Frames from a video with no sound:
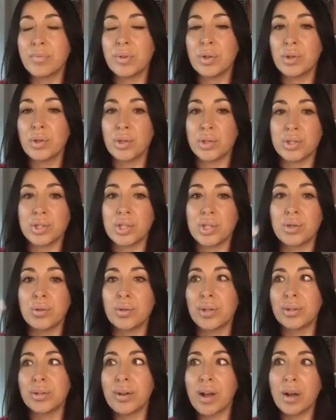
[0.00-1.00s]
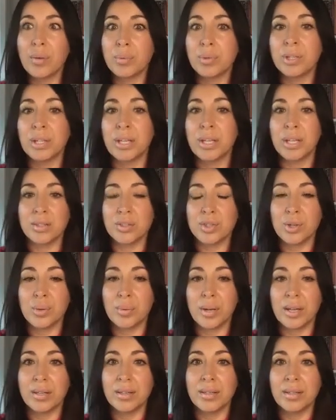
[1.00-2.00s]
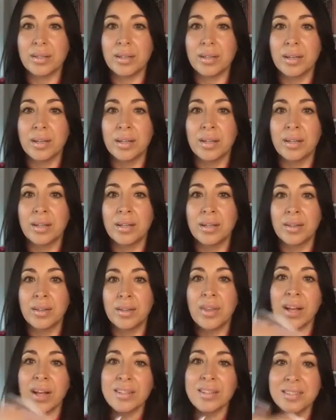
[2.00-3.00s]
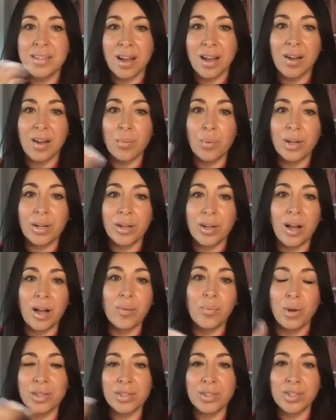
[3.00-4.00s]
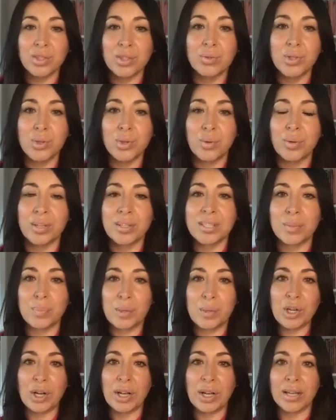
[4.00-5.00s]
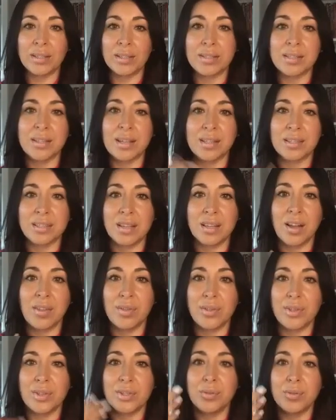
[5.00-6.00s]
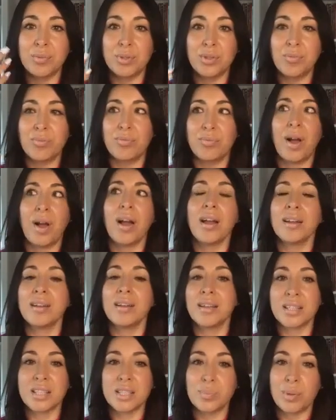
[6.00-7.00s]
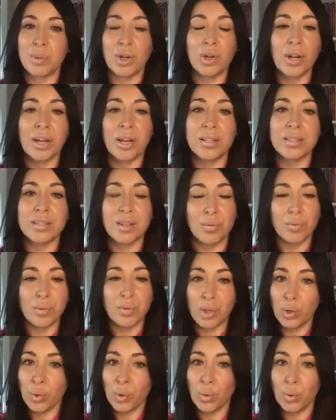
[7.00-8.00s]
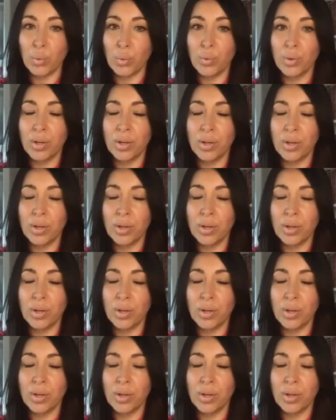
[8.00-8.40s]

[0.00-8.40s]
feel good to you, you're not really into it, that's not what God wants you to experience. That's not the divine experience of you